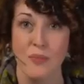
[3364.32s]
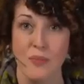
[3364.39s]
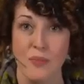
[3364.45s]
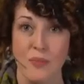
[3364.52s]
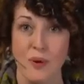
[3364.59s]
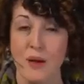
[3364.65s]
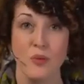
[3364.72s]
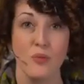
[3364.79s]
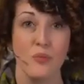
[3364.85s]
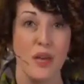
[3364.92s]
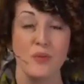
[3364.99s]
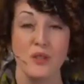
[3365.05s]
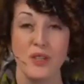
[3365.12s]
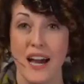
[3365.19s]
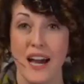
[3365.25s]
Perhaps
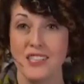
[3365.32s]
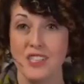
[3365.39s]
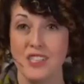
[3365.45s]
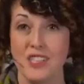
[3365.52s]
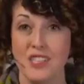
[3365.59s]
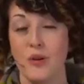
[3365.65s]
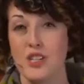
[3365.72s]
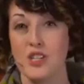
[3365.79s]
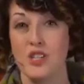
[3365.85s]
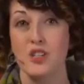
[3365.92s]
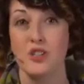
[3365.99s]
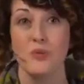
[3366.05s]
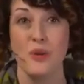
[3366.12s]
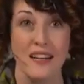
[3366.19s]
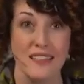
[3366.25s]
you'll be able to ask your
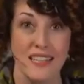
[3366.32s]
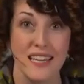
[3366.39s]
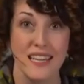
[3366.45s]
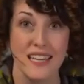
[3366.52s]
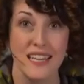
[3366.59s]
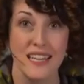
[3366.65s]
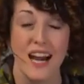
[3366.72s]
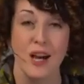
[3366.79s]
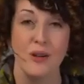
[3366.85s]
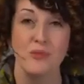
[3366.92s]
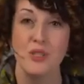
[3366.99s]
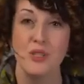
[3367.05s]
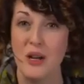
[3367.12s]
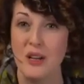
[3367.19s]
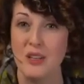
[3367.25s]
question directly
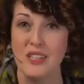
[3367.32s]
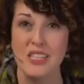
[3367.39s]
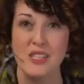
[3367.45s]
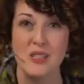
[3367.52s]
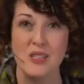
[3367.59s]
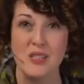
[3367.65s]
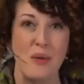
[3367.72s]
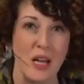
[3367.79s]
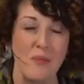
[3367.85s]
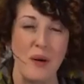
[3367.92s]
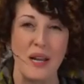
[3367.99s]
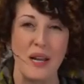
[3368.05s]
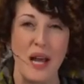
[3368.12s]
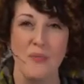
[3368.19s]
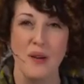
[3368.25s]
to Marilyn,
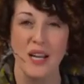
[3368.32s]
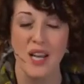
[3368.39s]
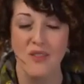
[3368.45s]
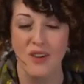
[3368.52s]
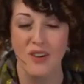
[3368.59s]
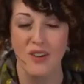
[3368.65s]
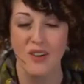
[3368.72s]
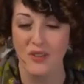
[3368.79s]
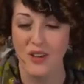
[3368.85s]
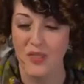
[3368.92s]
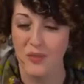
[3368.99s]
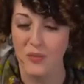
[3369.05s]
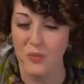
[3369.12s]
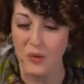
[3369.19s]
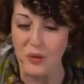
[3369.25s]
depending upon how many of us
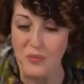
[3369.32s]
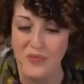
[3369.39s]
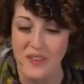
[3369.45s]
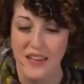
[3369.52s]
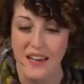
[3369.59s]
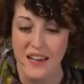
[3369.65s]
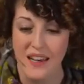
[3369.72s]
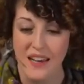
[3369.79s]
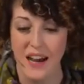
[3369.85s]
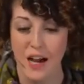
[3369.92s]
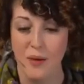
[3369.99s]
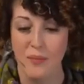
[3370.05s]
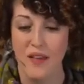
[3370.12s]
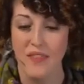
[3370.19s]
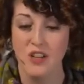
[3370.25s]
are in the room.
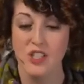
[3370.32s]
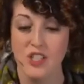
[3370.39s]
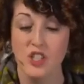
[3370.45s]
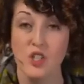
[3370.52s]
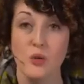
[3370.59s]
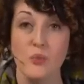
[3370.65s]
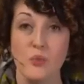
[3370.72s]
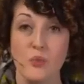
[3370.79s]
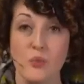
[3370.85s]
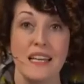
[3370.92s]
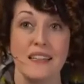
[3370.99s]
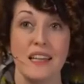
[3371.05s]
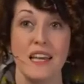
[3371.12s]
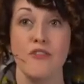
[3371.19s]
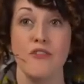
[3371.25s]
And there's a Zoom
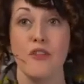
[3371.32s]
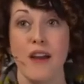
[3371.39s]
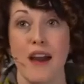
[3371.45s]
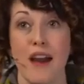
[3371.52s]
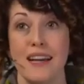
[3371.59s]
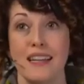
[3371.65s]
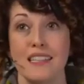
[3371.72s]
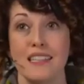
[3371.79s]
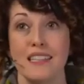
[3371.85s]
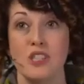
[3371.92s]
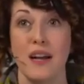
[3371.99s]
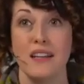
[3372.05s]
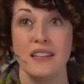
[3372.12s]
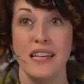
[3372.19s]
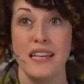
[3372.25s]
meeting link for that
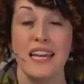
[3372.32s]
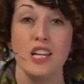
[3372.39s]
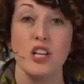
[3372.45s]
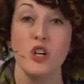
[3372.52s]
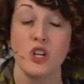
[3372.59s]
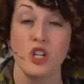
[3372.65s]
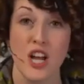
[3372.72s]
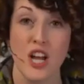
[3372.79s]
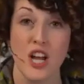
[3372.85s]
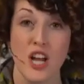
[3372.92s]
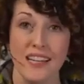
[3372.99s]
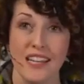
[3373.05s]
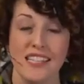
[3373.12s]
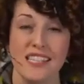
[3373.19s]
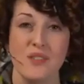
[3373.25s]
directly in your
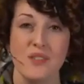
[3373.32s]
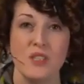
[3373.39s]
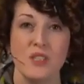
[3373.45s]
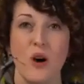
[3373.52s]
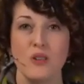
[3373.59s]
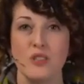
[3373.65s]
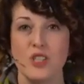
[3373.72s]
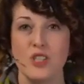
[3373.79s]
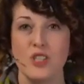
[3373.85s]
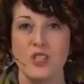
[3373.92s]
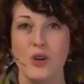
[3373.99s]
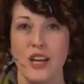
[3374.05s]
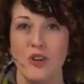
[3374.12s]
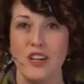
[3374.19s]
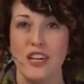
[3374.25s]
chat, and it was
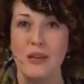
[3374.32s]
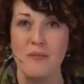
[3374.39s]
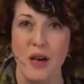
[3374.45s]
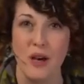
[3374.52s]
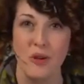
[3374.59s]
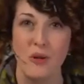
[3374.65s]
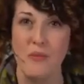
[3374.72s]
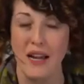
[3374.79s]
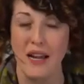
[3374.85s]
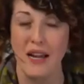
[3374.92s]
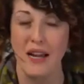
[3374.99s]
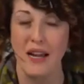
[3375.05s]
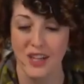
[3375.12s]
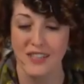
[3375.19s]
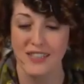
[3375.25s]
also in your email
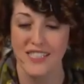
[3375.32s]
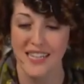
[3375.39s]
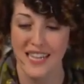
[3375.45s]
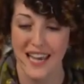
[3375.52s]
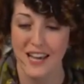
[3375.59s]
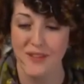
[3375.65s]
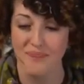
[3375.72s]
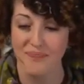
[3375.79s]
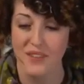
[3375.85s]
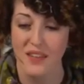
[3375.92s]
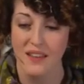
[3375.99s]
reminder today.